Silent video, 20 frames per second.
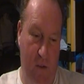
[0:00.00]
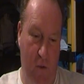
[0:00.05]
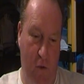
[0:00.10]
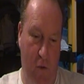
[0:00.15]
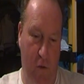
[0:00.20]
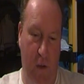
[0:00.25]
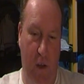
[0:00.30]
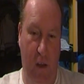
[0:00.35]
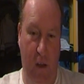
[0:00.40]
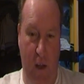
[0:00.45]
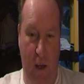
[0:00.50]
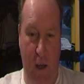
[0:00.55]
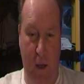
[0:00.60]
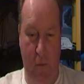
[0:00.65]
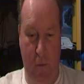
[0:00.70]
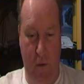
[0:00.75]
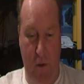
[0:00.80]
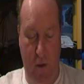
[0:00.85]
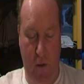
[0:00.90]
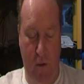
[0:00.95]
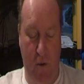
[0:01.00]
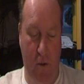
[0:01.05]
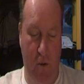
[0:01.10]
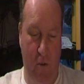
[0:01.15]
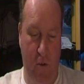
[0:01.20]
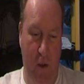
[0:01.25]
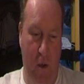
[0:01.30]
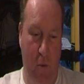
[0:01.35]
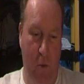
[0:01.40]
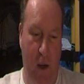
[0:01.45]
extraordinary claims of
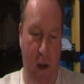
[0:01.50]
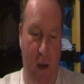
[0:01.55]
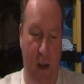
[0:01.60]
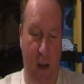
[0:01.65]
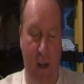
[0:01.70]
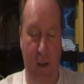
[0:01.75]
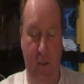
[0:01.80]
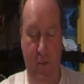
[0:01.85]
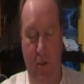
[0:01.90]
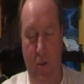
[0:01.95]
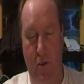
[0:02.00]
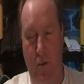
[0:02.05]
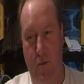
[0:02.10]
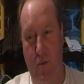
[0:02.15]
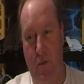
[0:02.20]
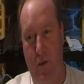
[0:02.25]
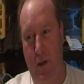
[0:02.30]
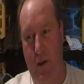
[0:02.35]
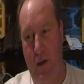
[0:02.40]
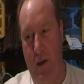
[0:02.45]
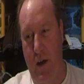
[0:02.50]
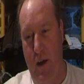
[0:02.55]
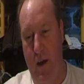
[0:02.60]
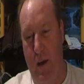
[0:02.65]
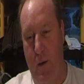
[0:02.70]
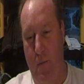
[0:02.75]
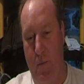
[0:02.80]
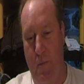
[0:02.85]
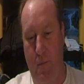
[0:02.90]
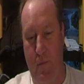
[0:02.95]
course require
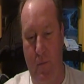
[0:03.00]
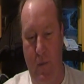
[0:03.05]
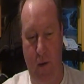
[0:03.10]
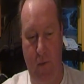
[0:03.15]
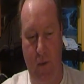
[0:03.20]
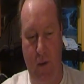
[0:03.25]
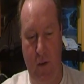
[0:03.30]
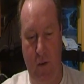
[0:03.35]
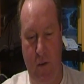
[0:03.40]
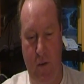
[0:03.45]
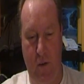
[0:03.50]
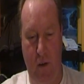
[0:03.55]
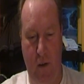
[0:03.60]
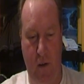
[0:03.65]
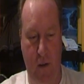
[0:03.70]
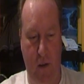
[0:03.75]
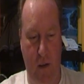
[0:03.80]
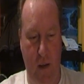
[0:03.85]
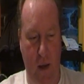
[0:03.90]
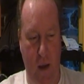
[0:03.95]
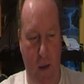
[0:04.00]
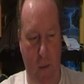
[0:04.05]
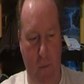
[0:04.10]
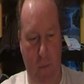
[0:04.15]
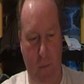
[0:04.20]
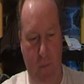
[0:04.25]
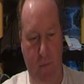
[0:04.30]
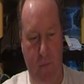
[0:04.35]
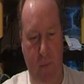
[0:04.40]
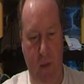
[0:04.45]
extraordinary evidence,
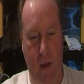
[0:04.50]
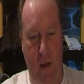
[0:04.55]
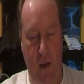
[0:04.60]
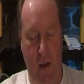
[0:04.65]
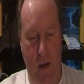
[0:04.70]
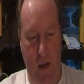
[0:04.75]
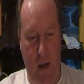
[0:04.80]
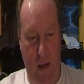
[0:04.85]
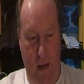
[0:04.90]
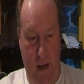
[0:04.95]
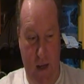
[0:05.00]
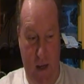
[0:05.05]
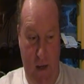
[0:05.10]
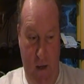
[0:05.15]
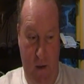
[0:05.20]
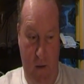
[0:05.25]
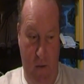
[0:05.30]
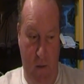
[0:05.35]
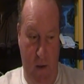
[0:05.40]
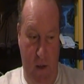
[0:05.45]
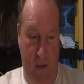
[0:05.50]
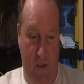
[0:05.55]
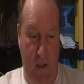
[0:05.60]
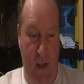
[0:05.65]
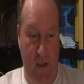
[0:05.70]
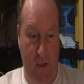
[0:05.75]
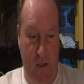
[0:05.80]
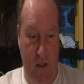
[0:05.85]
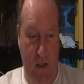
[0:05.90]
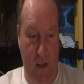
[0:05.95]
and
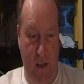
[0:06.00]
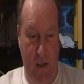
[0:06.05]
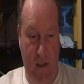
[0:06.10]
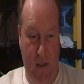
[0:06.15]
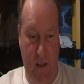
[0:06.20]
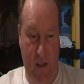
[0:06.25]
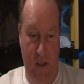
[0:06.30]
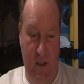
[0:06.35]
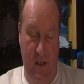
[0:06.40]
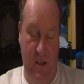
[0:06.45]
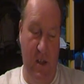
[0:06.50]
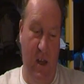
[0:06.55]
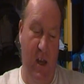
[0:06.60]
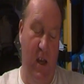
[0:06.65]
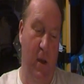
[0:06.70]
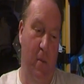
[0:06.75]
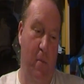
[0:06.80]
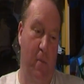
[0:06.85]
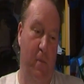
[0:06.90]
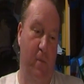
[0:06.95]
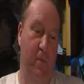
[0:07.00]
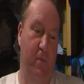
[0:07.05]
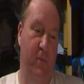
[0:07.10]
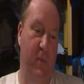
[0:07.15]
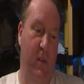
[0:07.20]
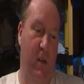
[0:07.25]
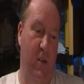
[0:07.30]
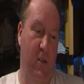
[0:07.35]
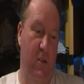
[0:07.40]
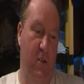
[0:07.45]
essentially this
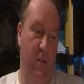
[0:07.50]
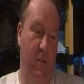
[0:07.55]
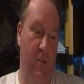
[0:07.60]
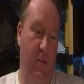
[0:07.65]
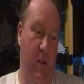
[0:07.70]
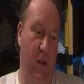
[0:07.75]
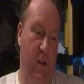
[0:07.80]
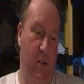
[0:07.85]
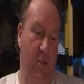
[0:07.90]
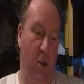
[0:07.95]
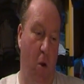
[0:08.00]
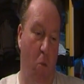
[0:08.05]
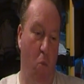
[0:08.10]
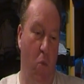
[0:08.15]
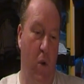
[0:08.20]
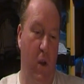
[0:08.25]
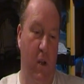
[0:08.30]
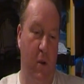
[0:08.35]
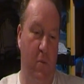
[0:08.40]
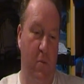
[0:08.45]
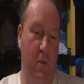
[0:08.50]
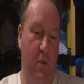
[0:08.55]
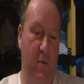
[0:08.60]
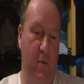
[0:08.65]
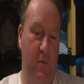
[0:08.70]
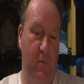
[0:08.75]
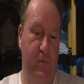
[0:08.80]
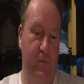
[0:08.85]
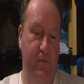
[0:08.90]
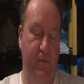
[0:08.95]
John
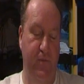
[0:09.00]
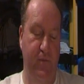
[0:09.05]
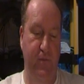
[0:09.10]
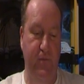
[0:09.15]
Williams